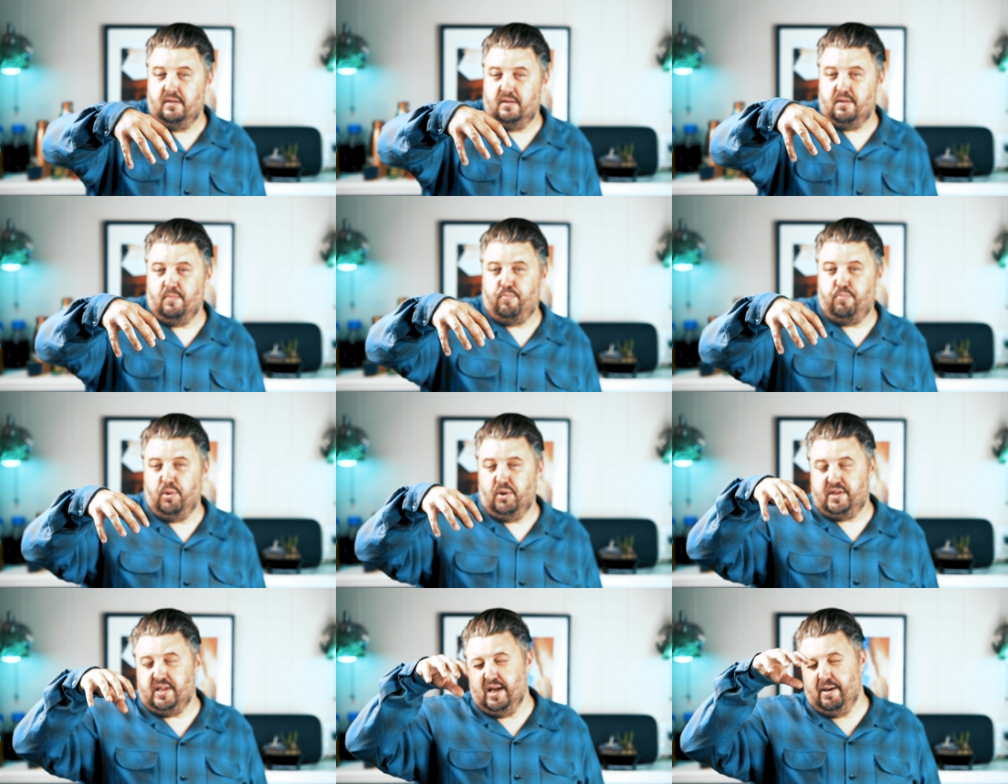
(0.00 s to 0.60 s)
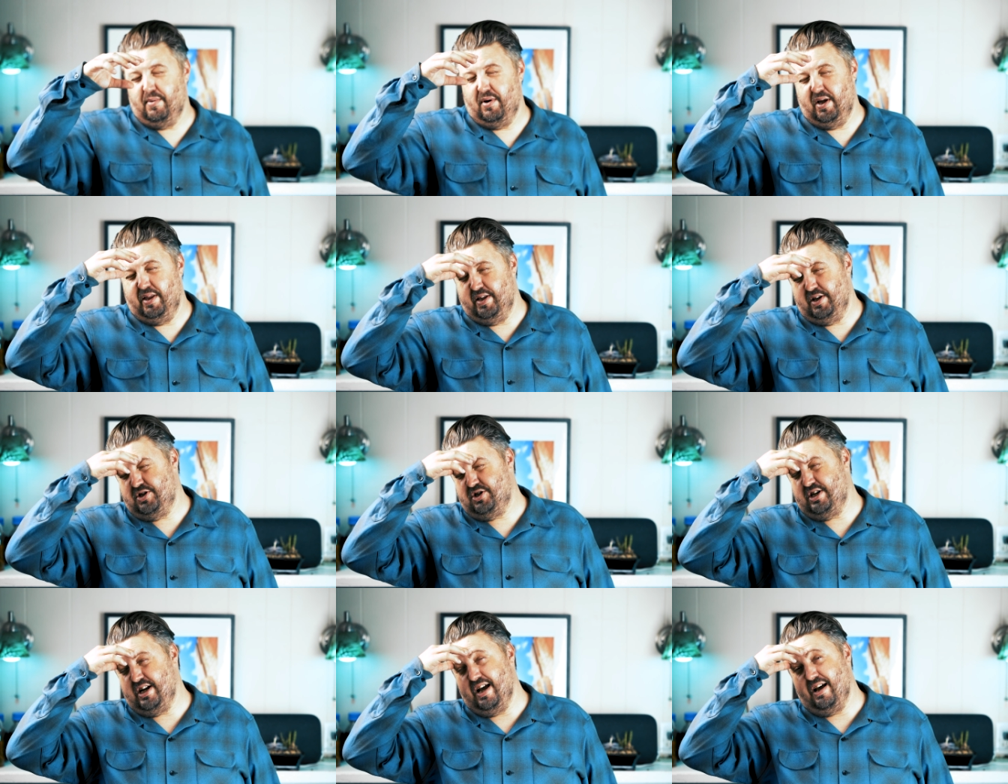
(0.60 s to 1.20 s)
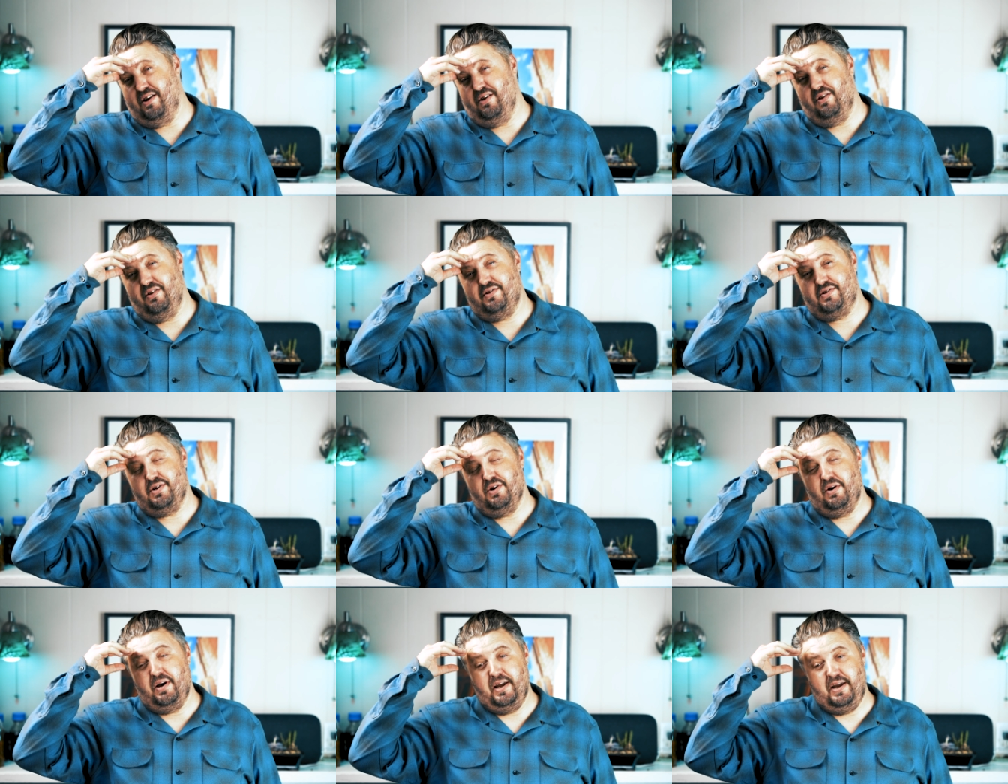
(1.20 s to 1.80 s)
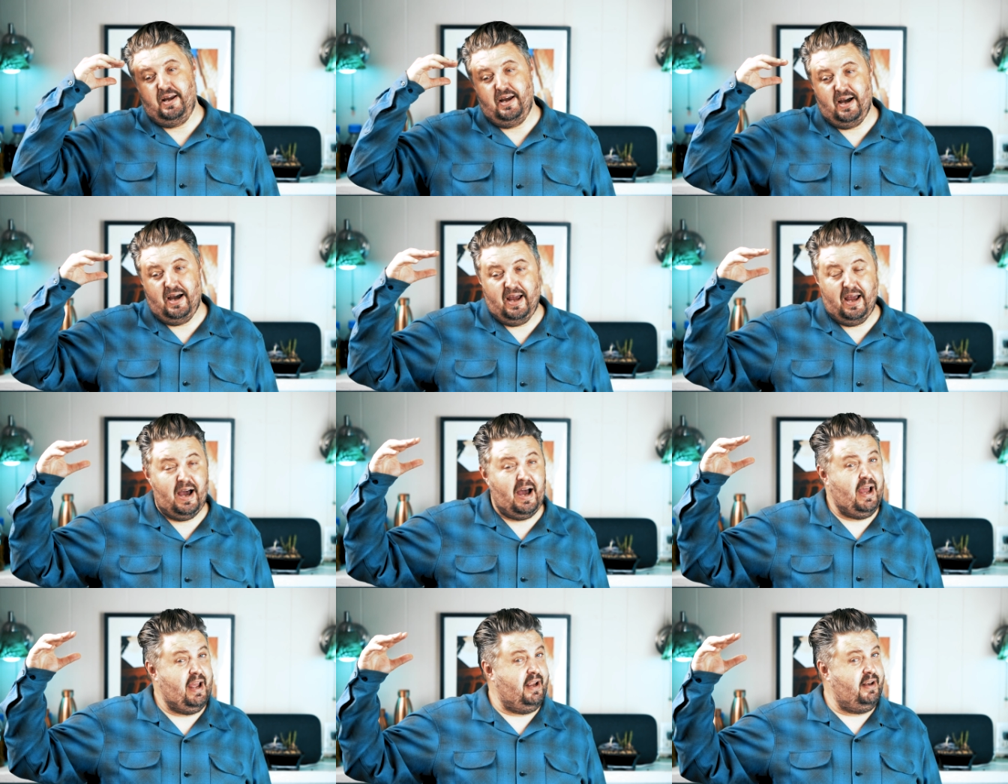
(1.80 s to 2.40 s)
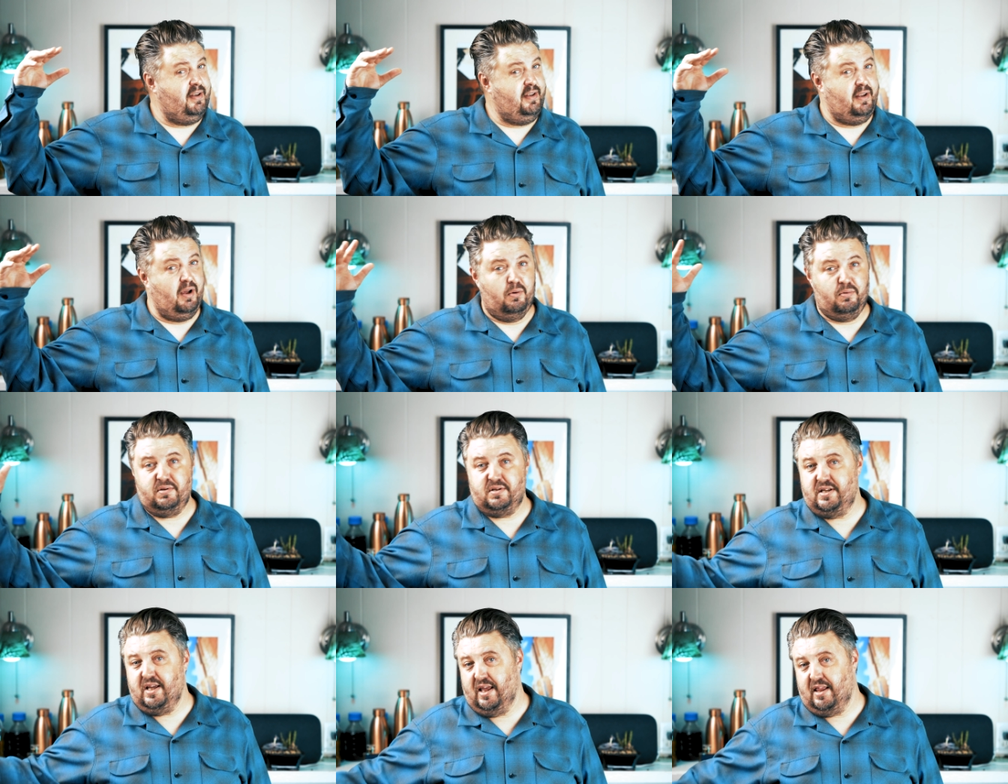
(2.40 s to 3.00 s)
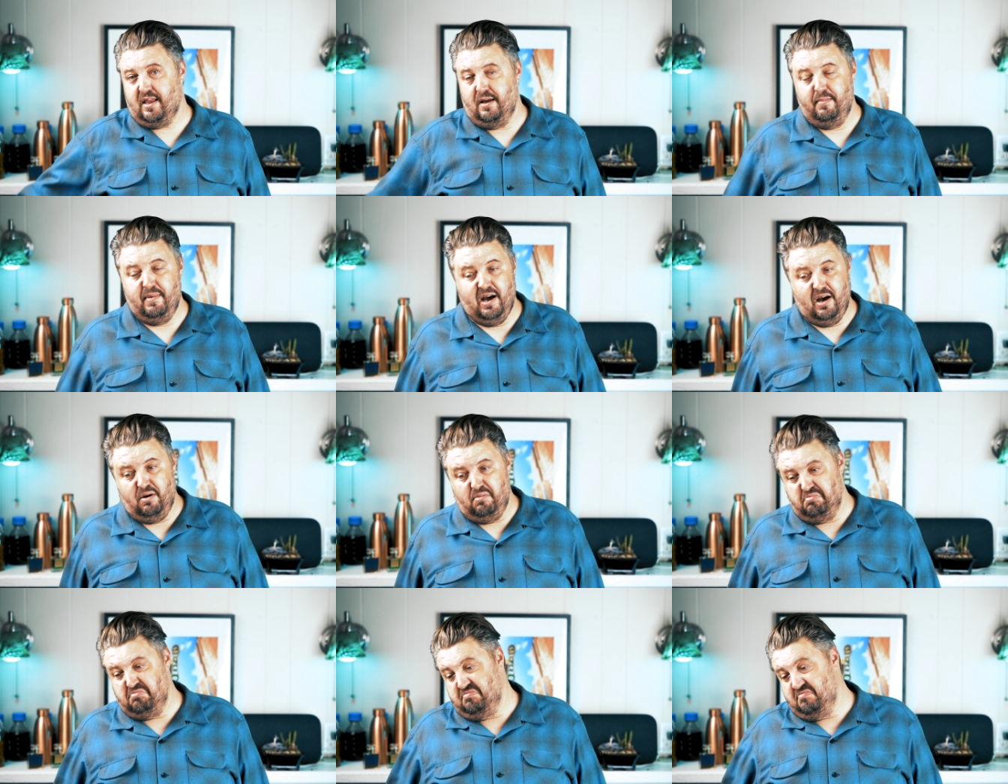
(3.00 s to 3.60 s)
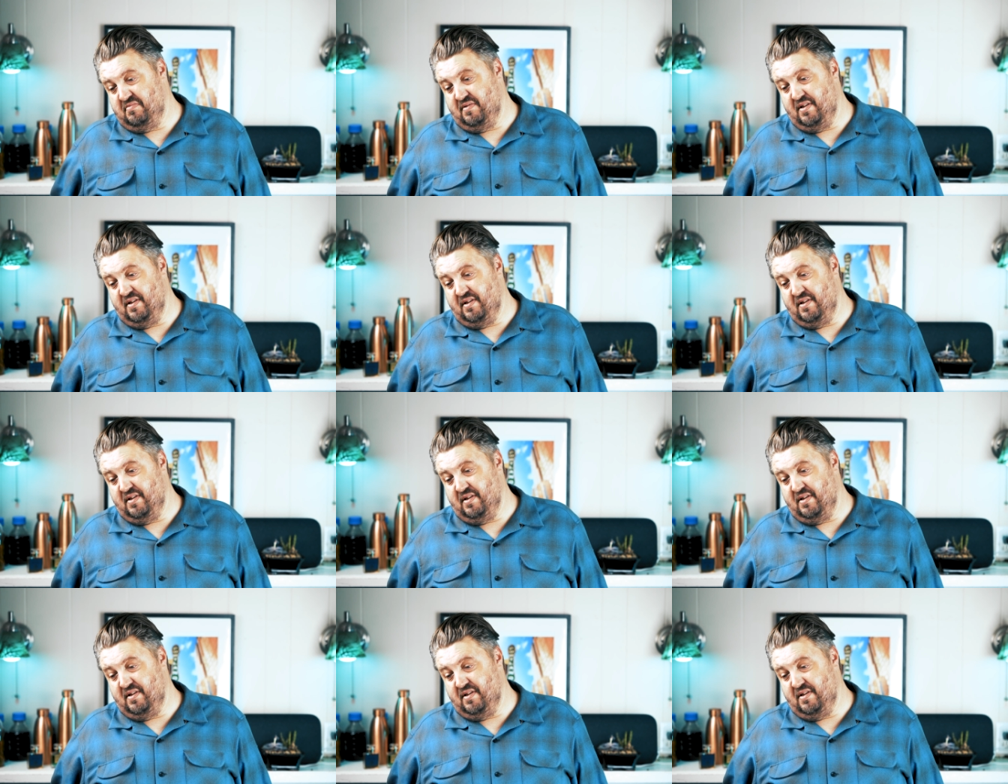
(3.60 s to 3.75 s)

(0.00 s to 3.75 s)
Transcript: to put them on this channel. So I, I, I don't seek them out.